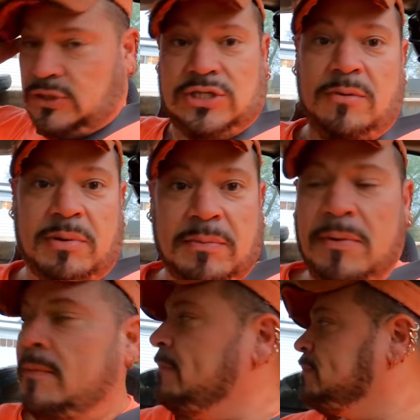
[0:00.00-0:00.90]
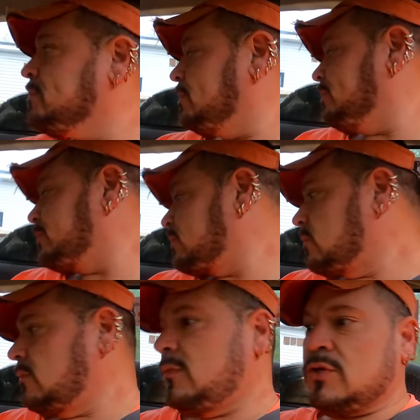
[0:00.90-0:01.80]
To some people.
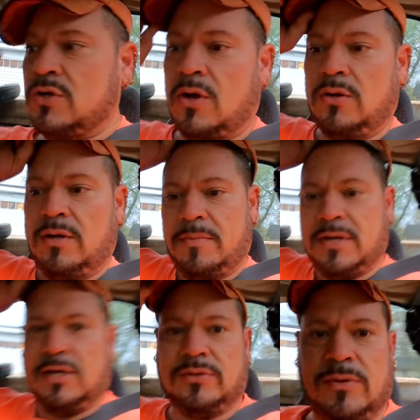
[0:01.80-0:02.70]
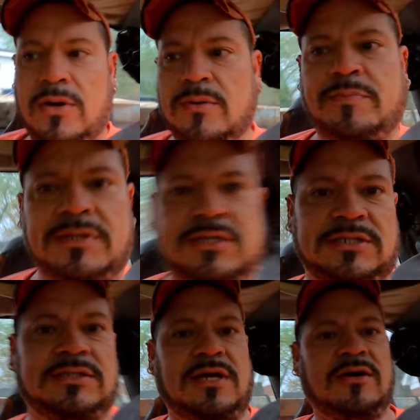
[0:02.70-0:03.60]
Oh, let me get on the road, put
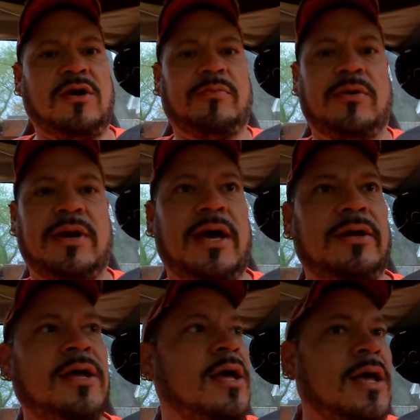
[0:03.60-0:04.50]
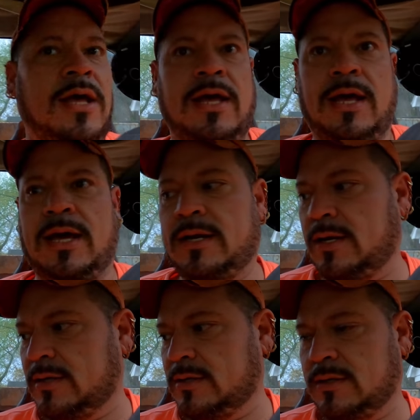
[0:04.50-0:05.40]
this uh, GoPro down, and
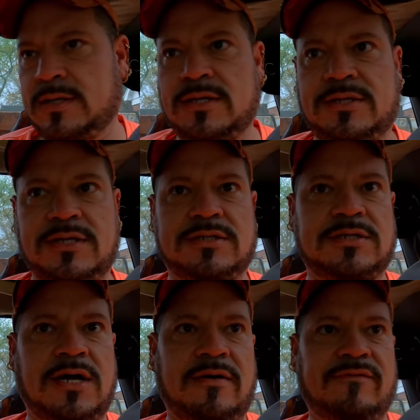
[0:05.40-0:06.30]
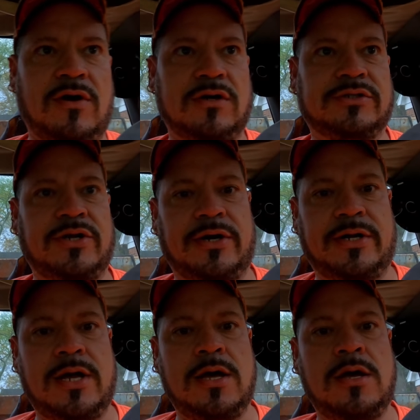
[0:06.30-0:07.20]
uh, get this uh, vlog
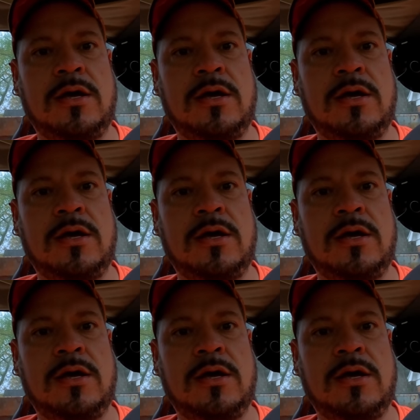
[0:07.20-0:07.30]
started.